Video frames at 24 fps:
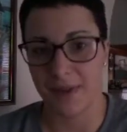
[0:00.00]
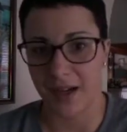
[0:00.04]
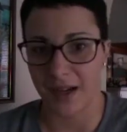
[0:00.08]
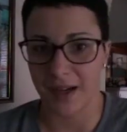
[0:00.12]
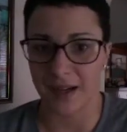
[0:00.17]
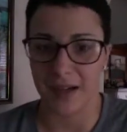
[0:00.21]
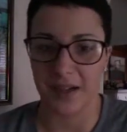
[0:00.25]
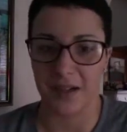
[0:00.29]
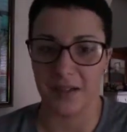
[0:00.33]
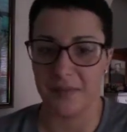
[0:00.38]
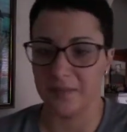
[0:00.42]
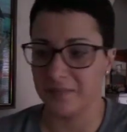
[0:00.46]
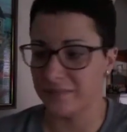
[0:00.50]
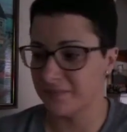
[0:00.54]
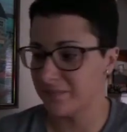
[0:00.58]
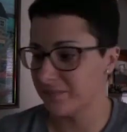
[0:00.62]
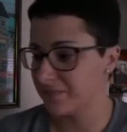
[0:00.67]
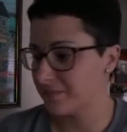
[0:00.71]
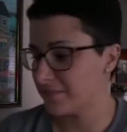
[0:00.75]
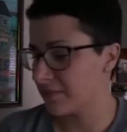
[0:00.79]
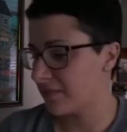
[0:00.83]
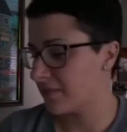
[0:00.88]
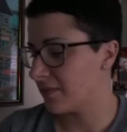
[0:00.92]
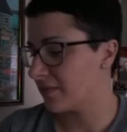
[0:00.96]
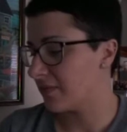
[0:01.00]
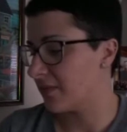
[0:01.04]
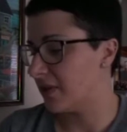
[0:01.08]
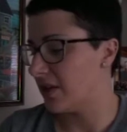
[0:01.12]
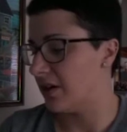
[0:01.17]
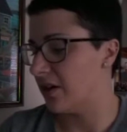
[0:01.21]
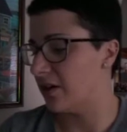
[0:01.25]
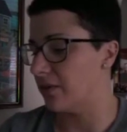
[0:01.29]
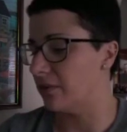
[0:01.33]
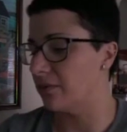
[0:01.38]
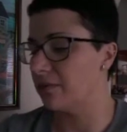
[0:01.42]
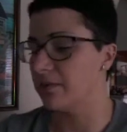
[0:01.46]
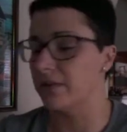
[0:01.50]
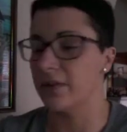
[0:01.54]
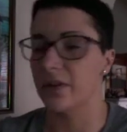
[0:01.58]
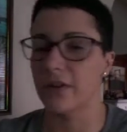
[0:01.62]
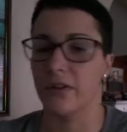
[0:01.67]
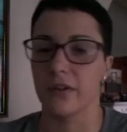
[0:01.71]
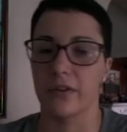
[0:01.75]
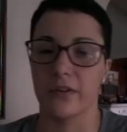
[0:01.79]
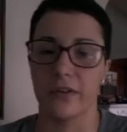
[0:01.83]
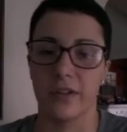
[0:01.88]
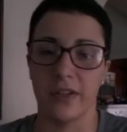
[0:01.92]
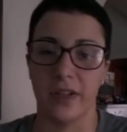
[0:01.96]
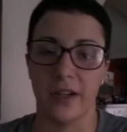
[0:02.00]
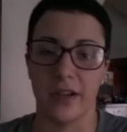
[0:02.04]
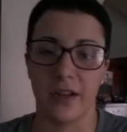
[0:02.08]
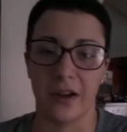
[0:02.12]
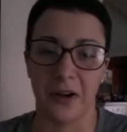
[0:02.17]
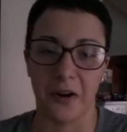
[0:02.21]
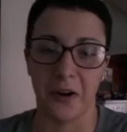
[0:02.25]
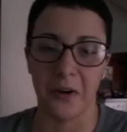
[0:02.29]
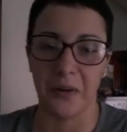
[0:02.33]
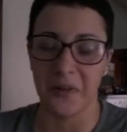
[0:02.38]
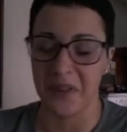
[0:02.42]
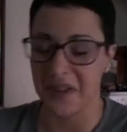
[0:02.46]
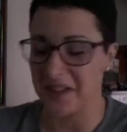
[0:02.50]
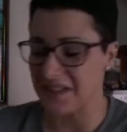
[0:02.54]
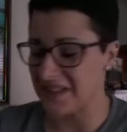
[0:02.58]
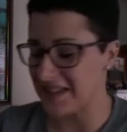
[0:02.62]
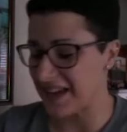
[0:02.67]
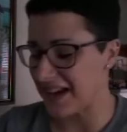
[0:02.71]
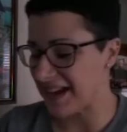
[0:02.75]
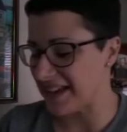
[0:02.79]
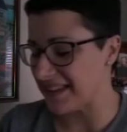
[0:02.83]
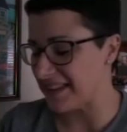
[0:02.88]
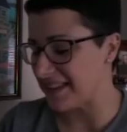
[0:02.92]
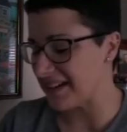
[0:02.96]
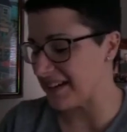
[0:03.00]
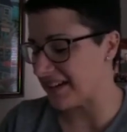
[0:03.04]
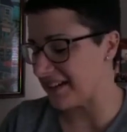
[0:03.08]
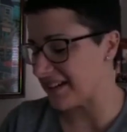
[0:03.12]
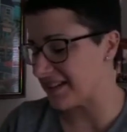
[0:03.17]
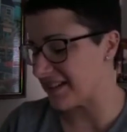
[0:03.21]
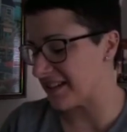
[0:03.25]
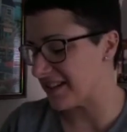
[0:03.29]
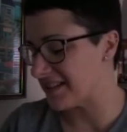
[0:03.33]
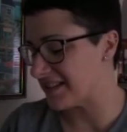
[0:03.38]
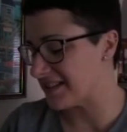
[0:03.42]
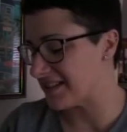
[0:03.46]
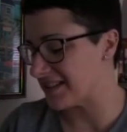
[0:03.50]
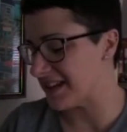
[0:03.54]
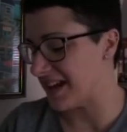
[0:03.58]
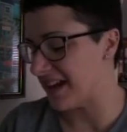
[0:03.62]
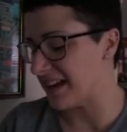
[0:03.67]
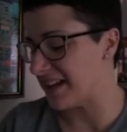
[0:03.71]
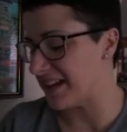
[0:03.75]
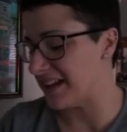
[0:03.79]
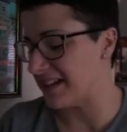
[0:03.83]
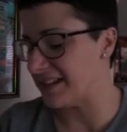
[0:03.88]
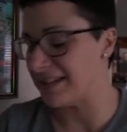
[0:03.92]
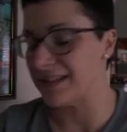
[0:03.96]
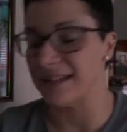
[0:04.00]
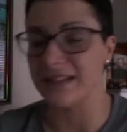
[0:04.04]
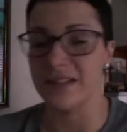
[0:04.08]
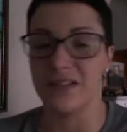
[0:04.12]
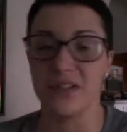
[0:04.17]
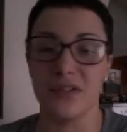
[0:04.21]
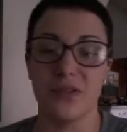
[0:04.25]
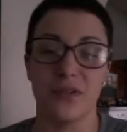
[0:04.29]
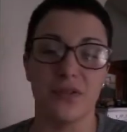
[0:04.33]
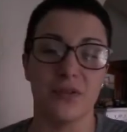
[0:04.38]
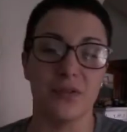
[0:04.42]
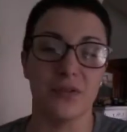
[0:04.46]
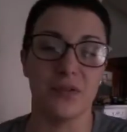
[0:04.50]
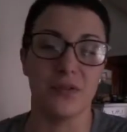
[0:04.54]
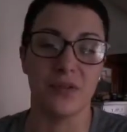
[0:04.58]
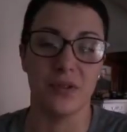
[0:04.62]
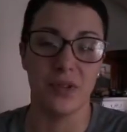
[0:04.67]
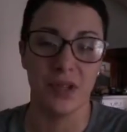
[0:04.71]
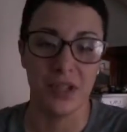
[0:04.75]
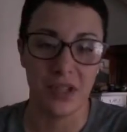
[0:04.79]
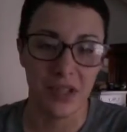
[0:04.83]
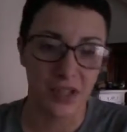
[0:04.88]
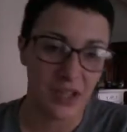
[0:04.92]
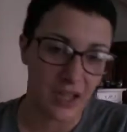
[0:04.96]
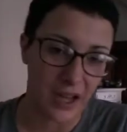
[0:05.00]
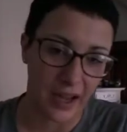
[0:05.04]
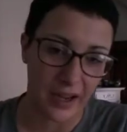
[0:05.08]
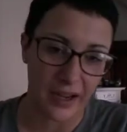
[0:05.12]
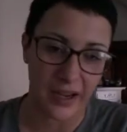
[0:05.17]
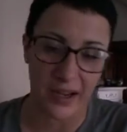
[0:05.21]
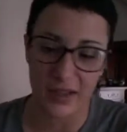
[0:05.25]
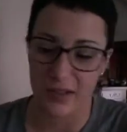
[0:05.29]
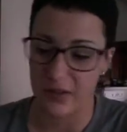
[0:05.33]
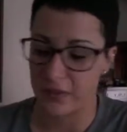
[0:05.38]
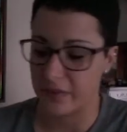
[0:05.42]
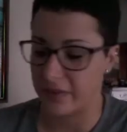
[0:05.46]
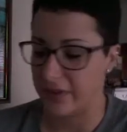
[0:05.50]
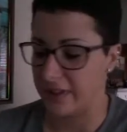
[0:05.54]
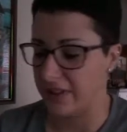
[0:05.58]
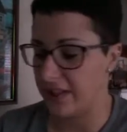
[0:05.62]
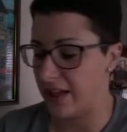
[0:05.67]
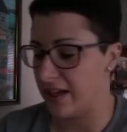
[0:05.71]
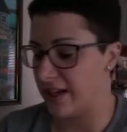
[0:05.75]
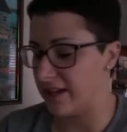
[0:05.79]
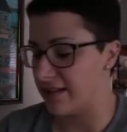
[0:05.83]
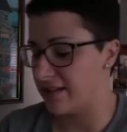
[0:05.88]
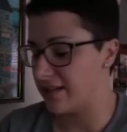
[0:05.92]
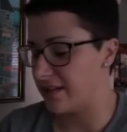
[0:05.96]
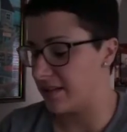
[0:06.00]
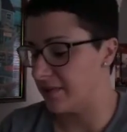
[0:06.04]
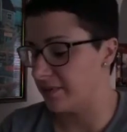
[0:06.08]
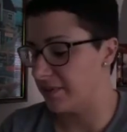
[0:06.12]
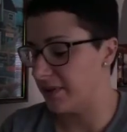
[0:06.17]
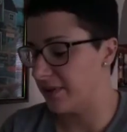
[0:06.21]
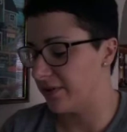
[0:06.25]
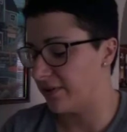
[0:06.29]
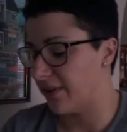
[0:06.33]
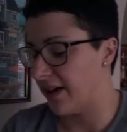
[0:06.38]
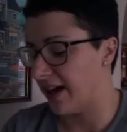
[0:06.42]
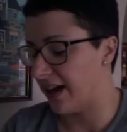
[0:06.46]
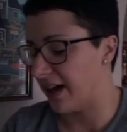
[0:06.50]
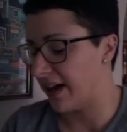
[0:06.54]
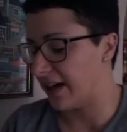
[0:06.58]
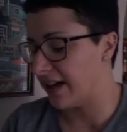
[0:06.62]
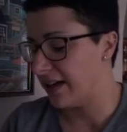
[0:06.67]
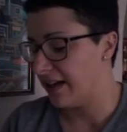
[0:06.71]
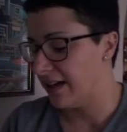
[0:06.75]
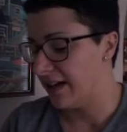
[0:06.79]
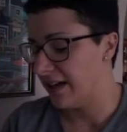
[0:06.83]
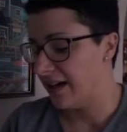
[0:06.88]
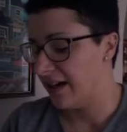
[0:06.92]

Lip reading: nerd lingo that's on there that's not easy to, I guess, relay and simplify.